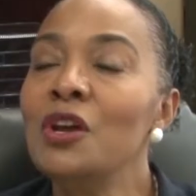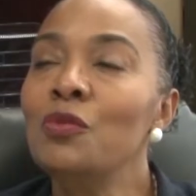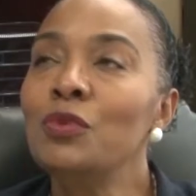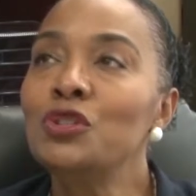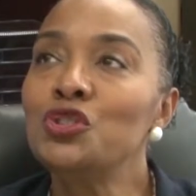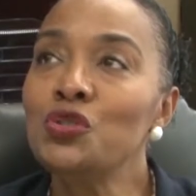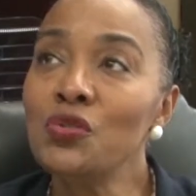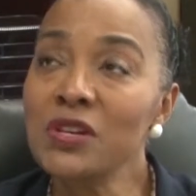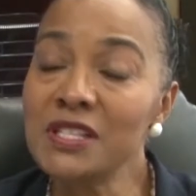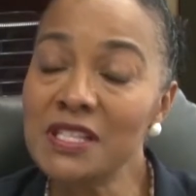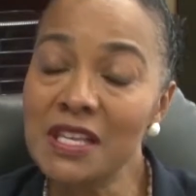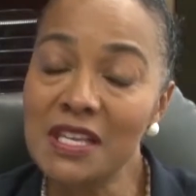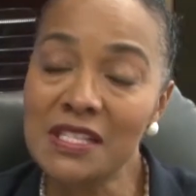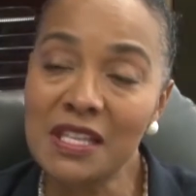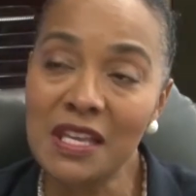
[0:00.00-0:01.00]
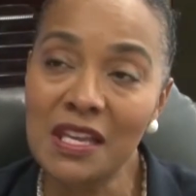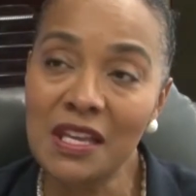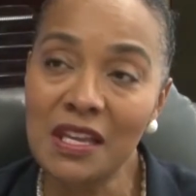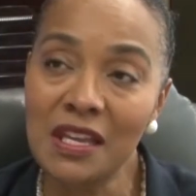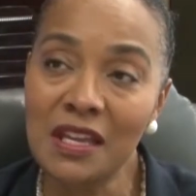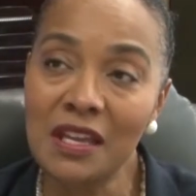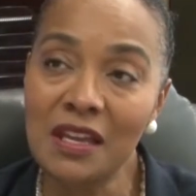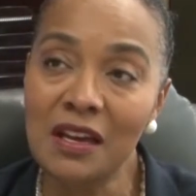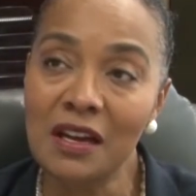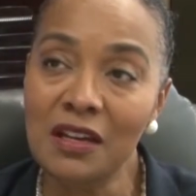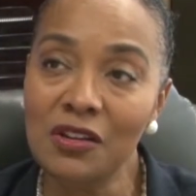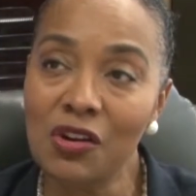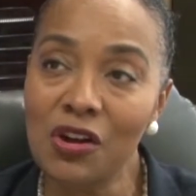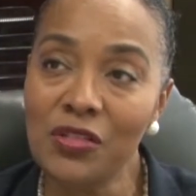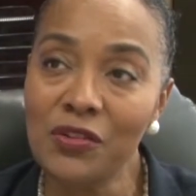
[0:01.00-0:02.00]
Well, truancy is any
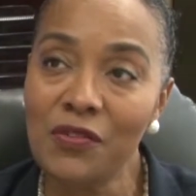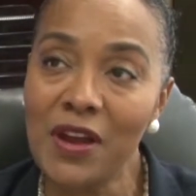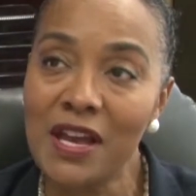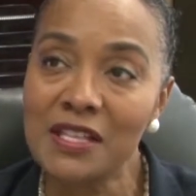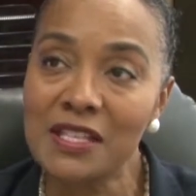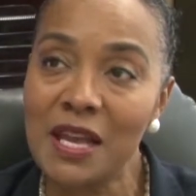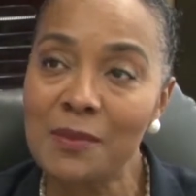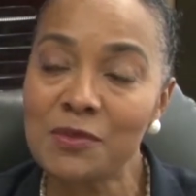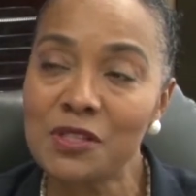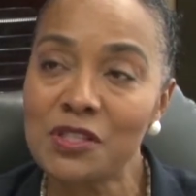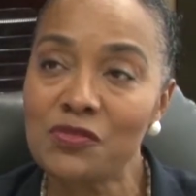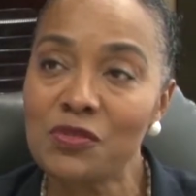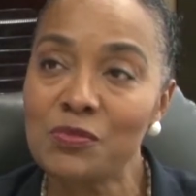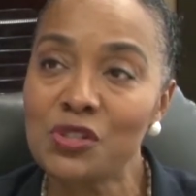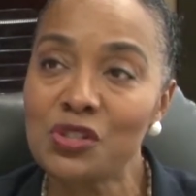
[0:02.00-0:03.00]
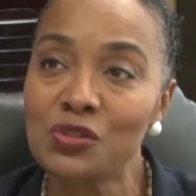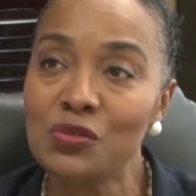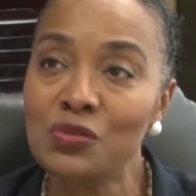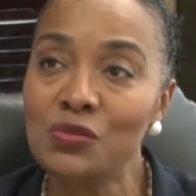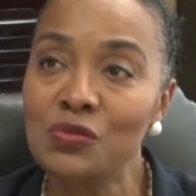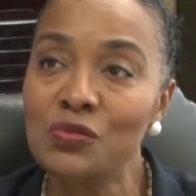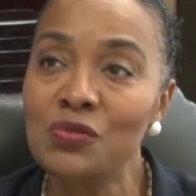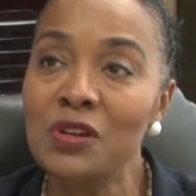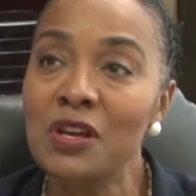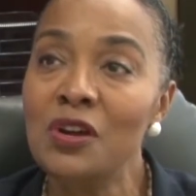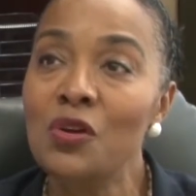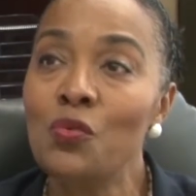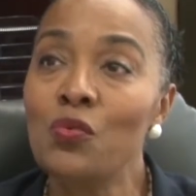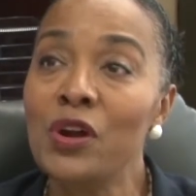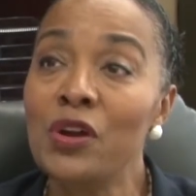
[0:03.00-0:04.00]
unauthorized absence from school
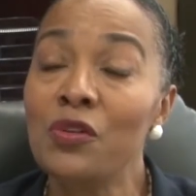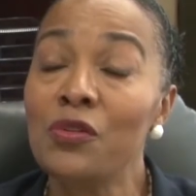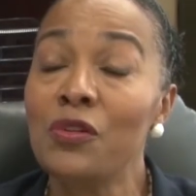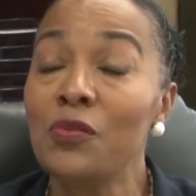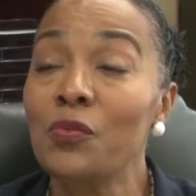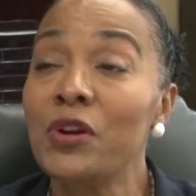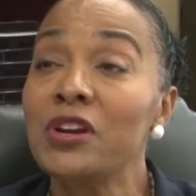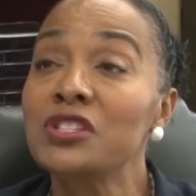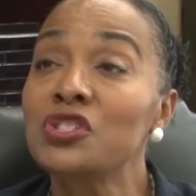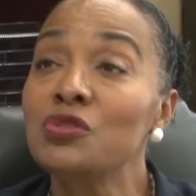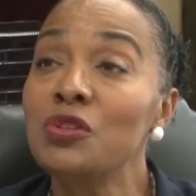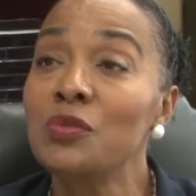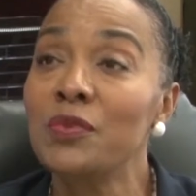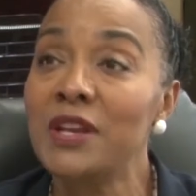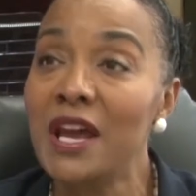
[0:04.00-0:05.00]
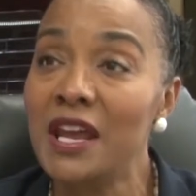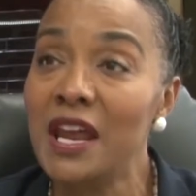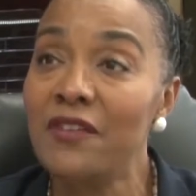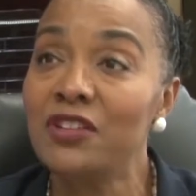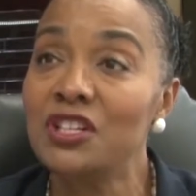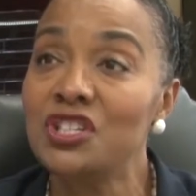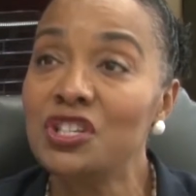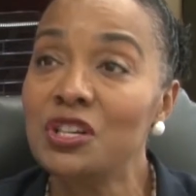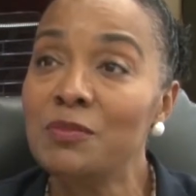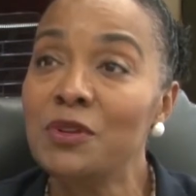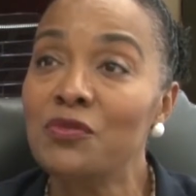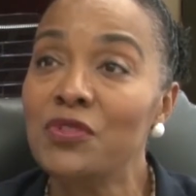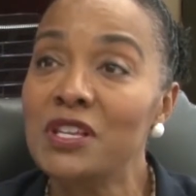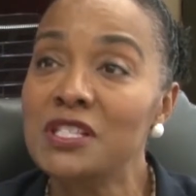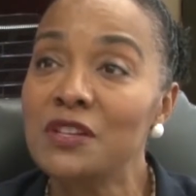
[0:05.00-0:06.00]
where a student would not have a legitimate
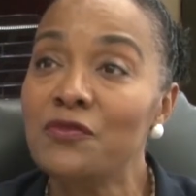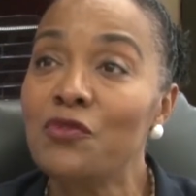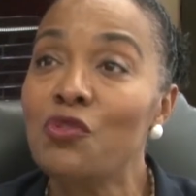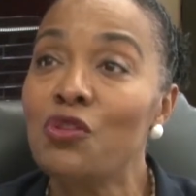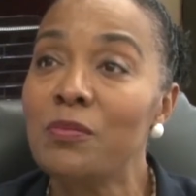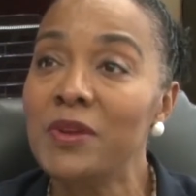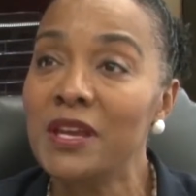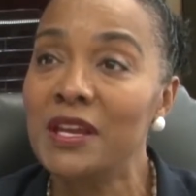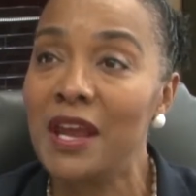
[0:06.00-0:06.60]
reason for being